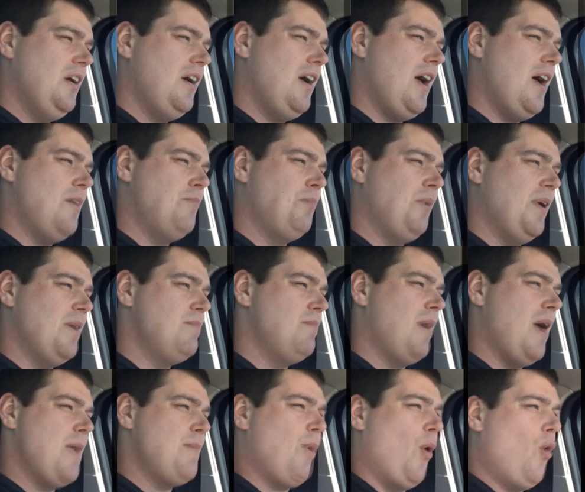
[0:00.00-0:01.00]
But
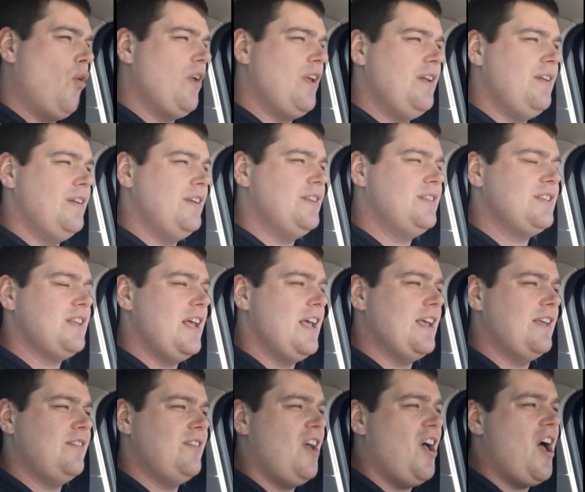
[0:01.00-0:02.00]
my opponent is
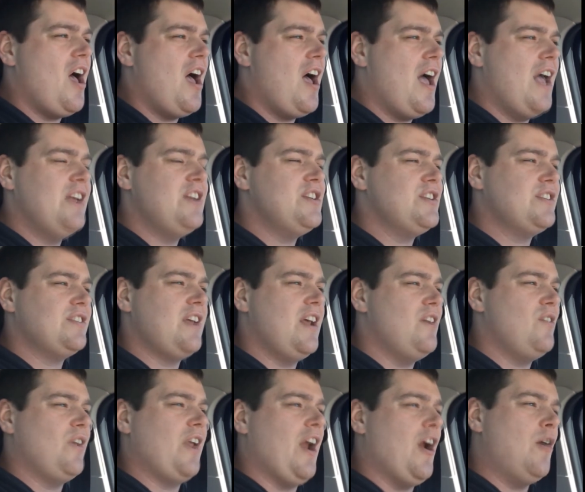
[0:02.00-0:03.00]
like, nah, I
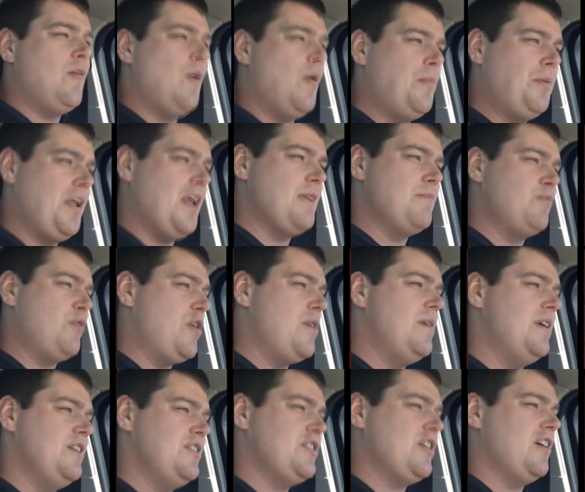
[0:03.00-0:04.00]
don't care about playing
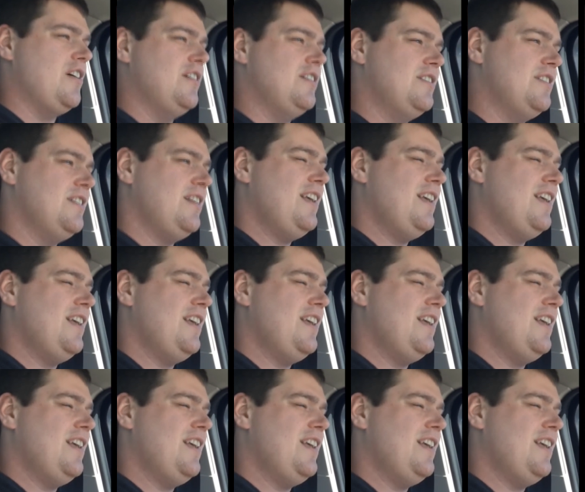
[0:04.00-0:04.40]
pre-match cards.